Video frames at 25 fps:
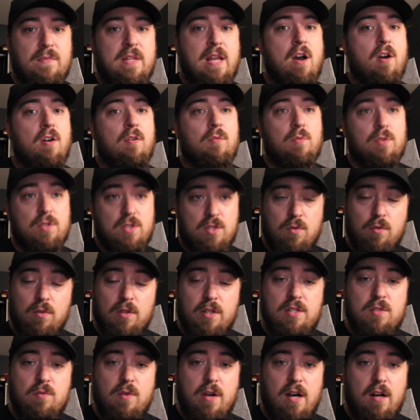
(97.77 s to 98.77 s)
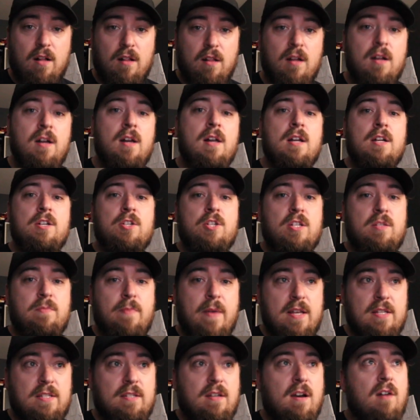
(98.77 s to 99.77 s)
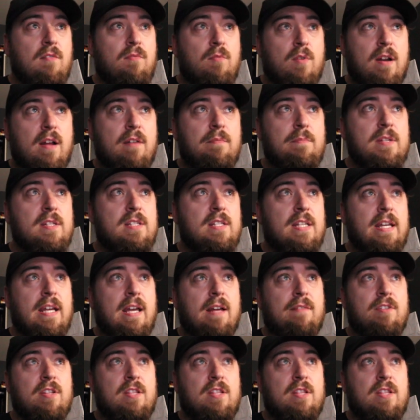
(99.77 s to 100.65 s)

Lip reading: Now, what's cool as well, just based off what I've been seeing,